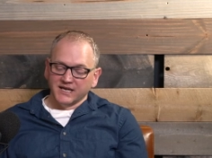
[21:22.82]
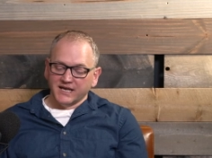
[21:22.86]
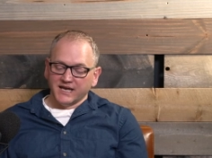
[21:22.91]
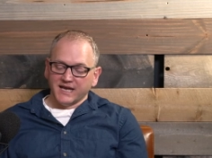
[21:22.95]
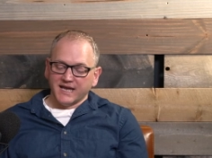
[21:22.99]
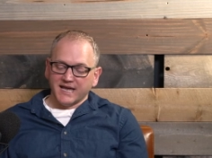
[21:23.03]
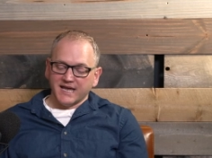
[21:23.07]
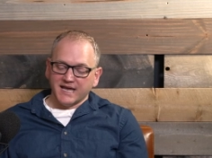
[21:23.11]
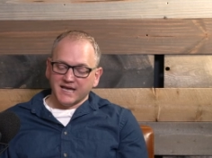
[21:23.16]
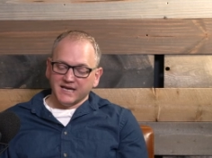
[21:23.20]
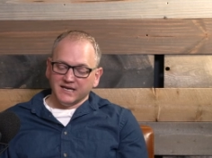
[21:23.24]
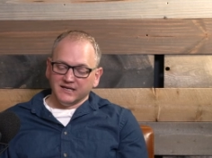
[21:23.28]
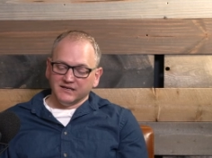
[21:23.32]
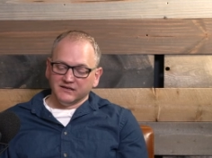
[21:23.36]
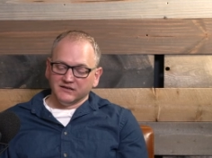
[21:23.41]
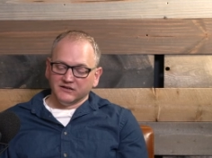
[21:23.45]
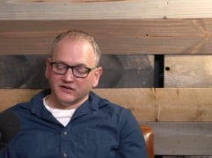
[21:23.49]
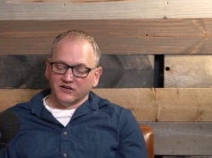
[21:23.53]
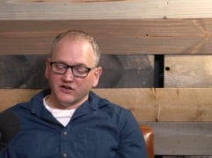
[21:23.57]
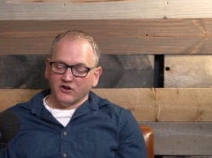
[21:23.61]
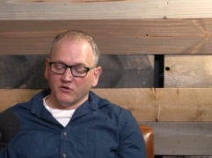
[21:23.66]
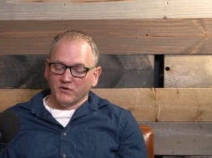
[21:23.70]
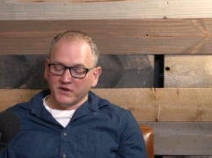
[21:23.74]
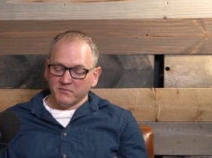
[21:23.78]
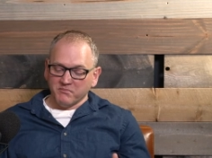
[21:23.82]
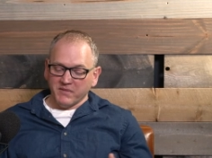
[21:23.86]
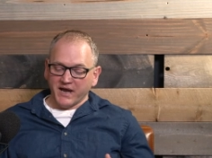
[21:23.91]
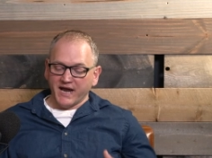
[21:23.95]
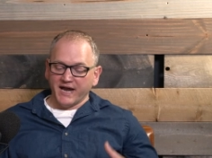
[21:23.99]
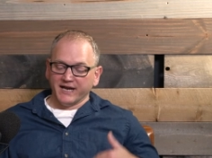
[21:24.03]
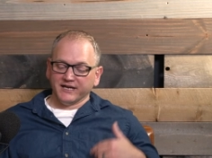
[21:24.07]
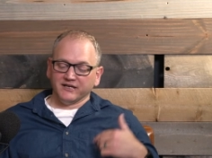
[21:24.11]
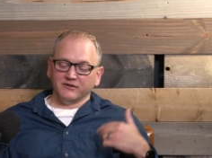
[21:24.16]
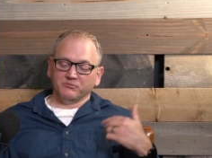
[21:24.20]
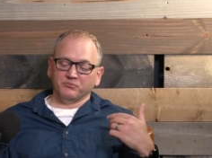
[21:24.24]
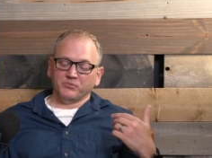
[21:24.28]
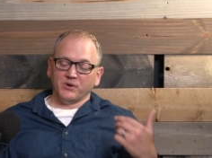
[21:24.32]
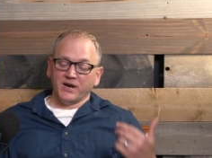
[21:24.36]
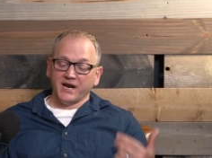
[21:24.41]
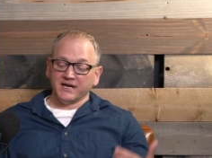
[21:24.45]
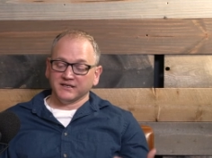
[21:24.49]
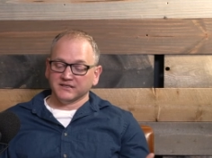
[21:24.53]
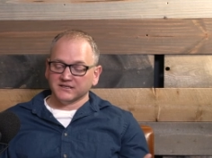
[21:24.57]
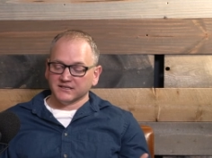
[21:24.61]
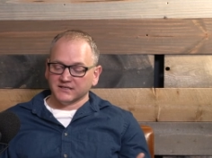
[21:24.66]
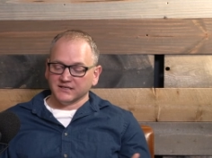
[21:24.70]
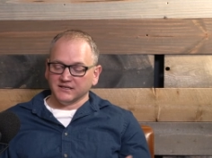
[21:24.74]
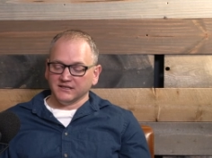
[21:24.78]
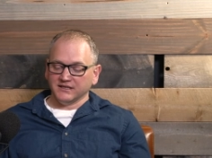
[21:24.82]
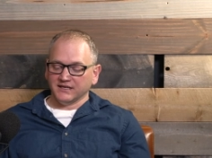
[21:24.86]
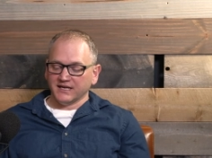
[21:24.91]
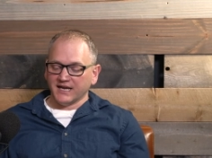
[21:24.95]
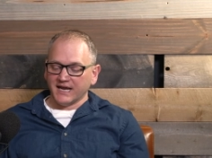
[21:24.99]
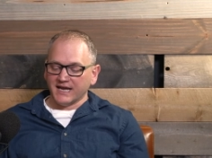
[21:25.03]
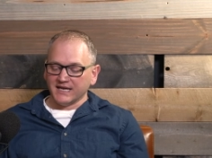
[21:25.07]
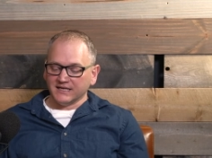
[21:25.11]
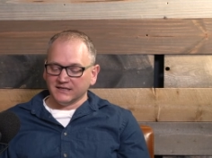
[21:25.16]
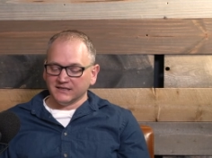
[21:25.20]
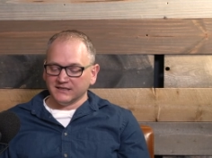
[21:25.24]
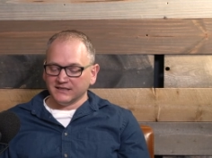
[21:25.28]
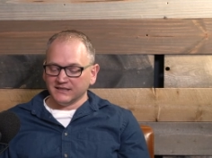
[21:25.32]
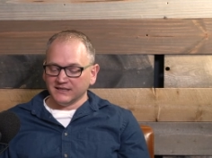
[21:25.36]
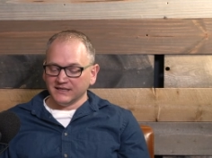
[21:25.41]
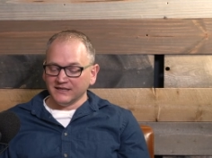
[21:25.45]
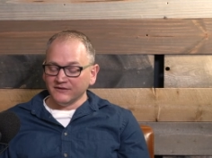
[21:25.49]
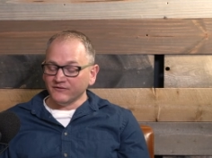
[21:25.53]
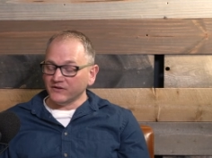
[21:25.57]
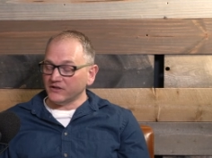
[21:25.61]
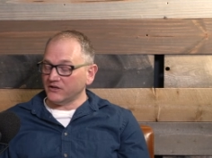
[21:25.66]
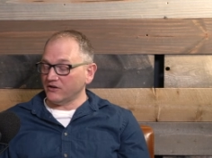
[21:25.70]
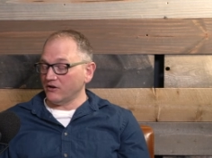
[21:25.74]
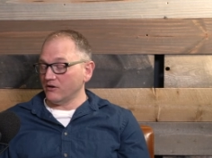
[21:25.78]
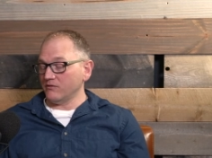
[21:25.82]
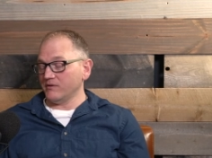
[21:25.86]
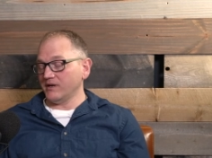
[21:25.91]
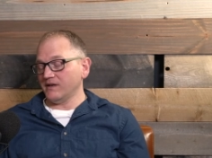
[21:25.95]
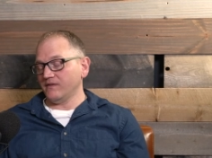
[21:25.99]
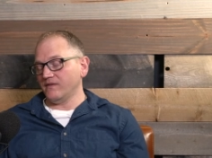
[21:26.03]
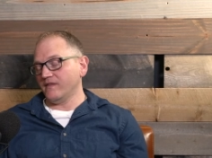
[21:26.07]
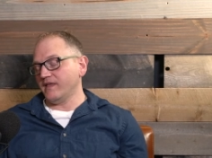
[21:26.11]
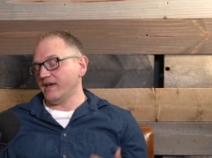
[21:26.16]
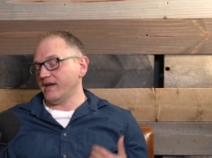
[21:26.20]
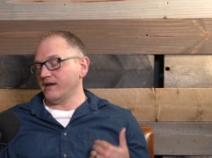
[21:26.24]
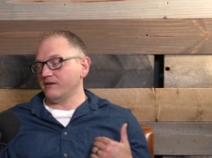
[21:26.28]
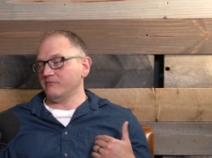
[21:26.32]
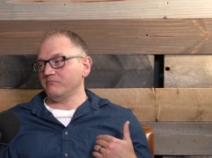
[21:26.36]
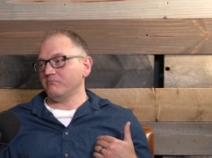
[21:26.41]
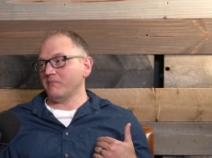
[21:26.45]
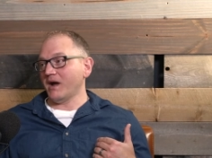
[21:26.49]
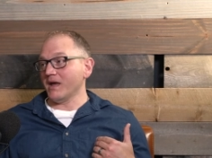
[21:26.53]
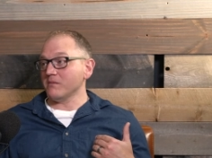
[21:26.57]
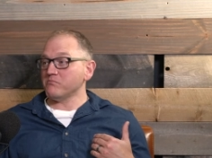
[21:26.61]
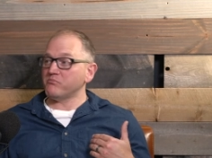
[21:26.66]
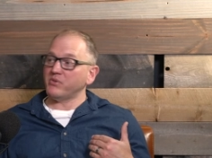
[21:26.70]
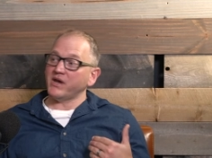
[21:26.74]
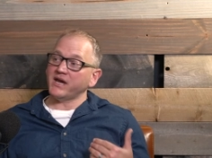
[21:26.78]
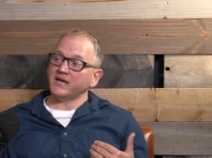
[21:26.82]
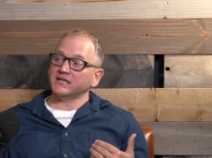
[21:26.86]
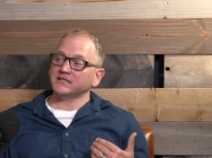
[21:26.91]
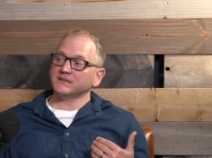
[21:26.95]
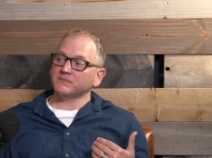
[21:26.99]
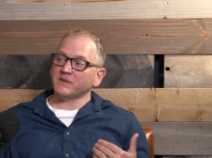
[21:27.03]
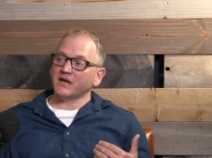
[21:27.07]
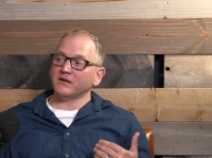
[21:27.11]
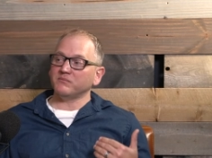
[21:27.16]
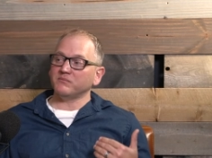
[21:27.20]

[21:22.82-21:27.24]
and going back and practicing and even knowing that my best might